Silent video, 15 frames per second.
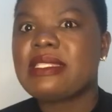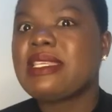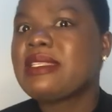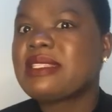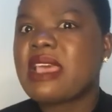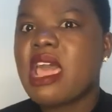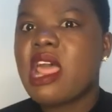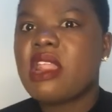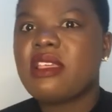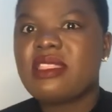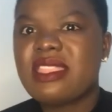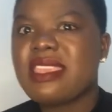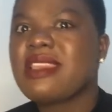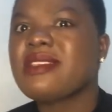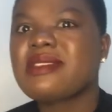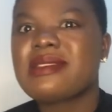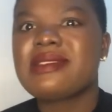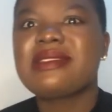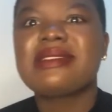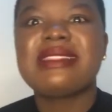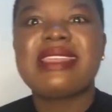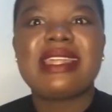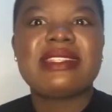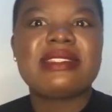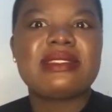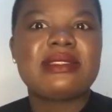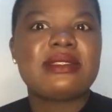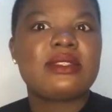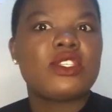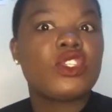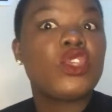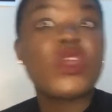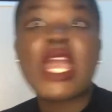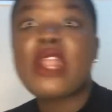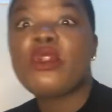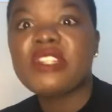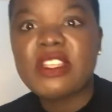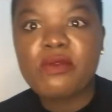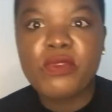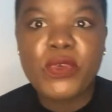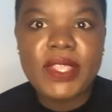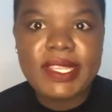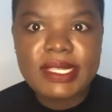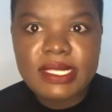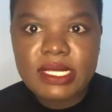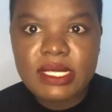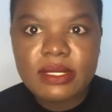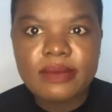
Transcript: These are things that you cannot avoid.